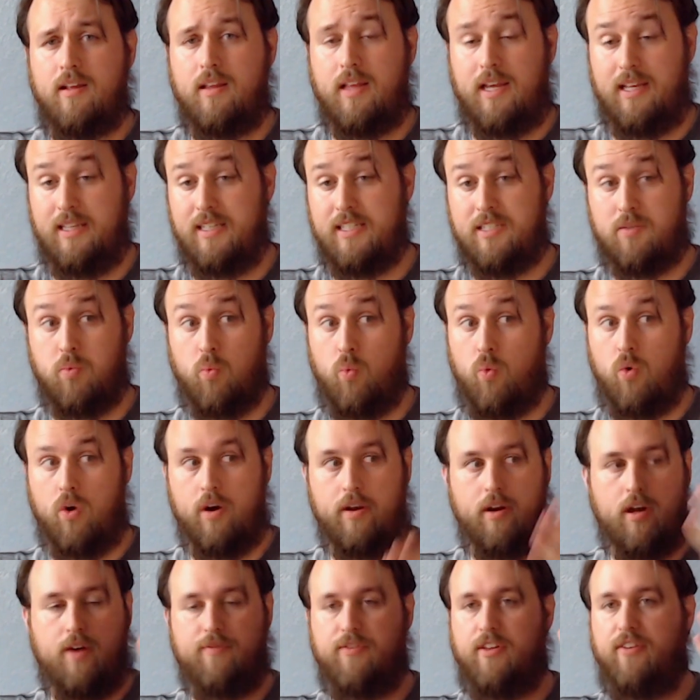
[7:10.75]
at least
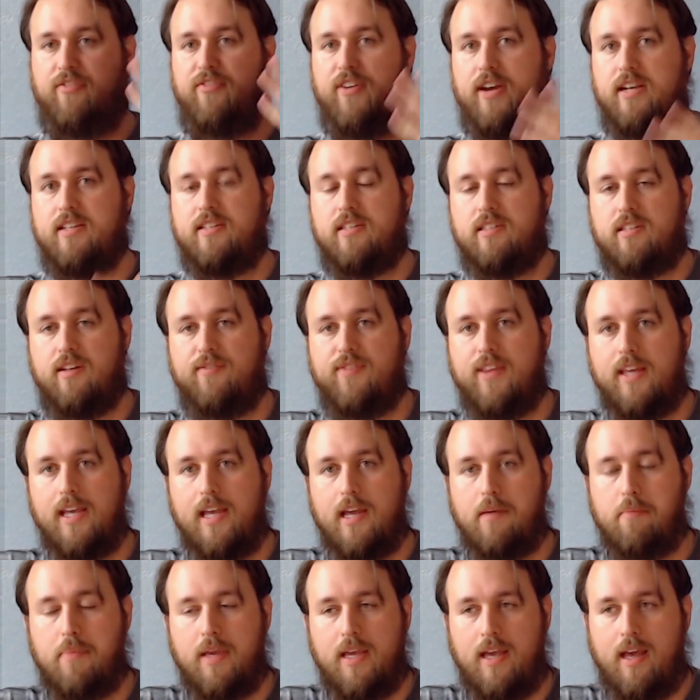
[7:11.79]
one of the faces of
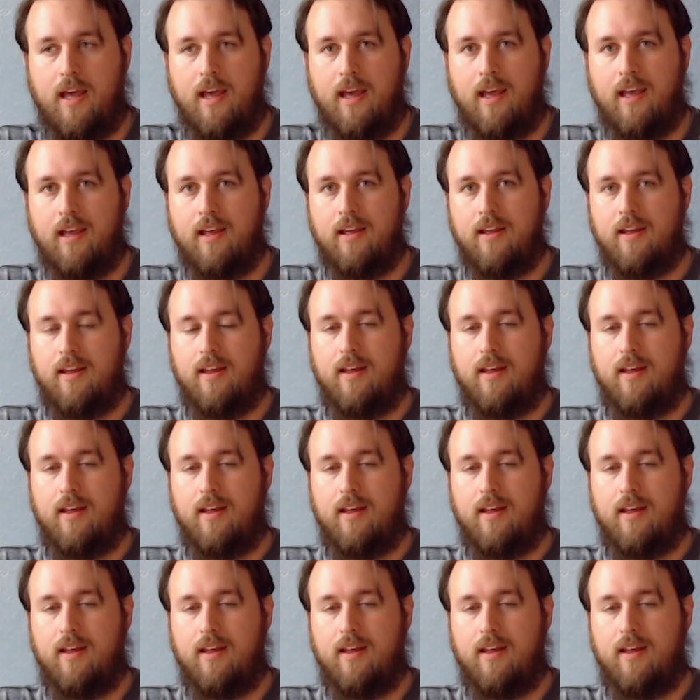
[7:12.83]
the NBA,